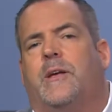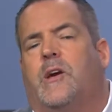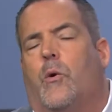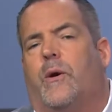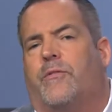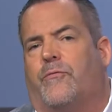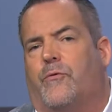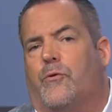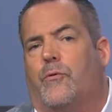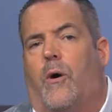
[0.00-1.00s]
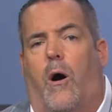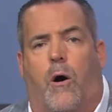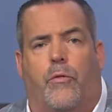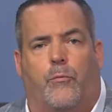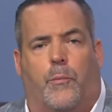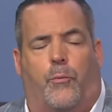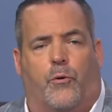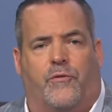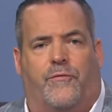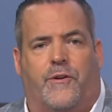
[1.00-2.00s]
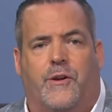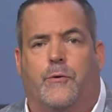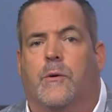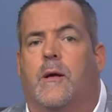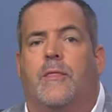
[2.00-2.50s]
going through all the reports for you,